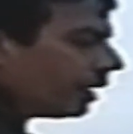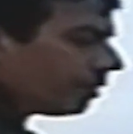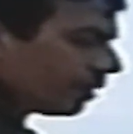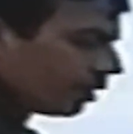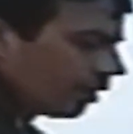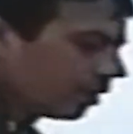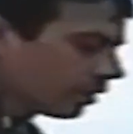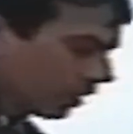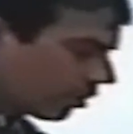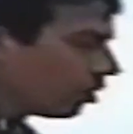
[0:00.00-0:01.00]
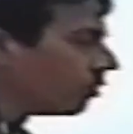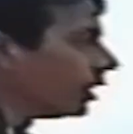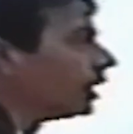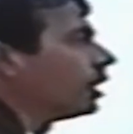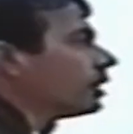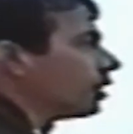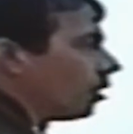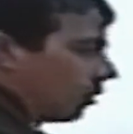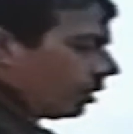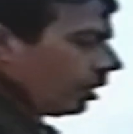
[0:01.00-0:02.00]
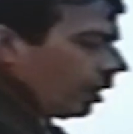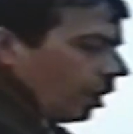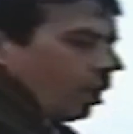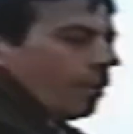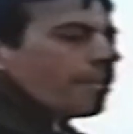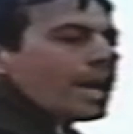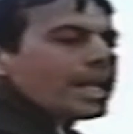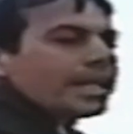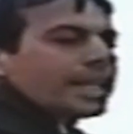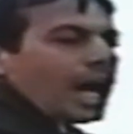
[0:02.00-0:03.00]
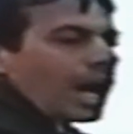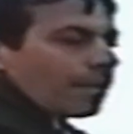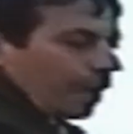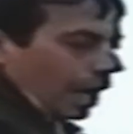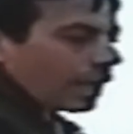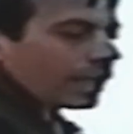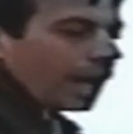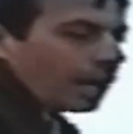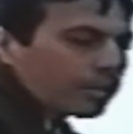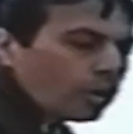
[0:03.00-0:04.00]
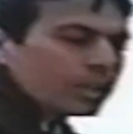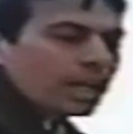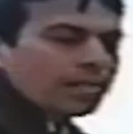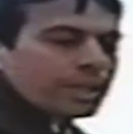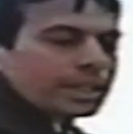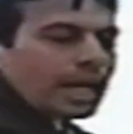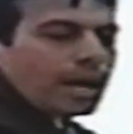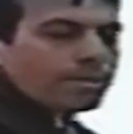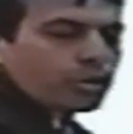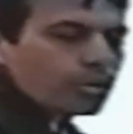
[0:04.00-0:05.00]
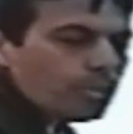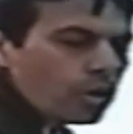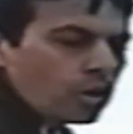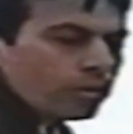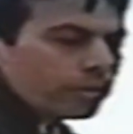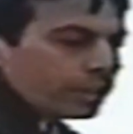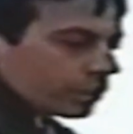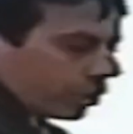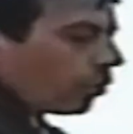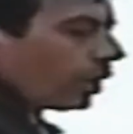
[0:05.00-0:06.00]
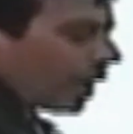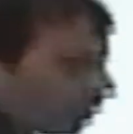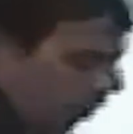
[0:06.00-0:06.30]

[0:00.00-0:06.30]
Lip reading: me, so many times I don't have the time to move. So when